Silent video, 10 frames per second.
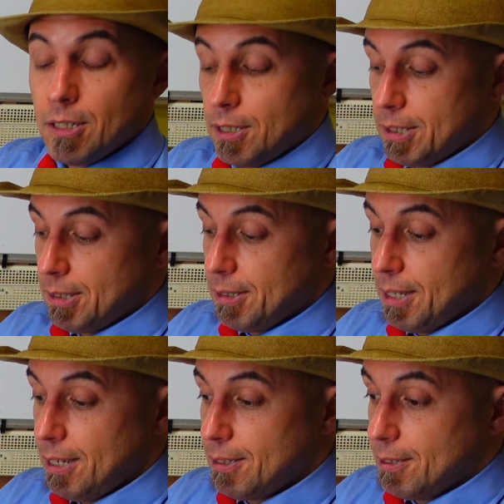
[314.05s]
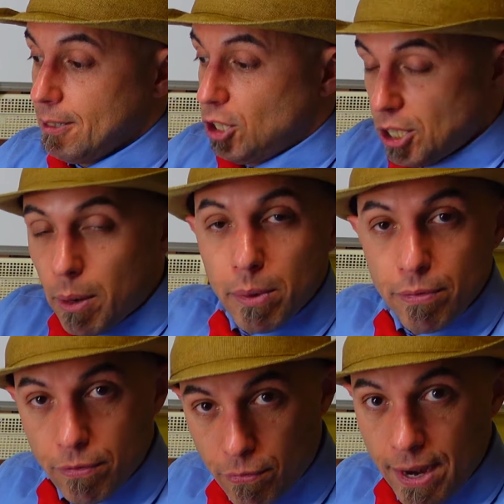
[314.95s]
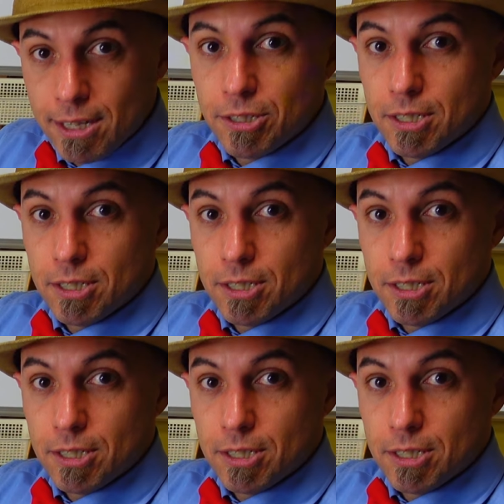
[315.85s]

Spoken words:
and share with your friends.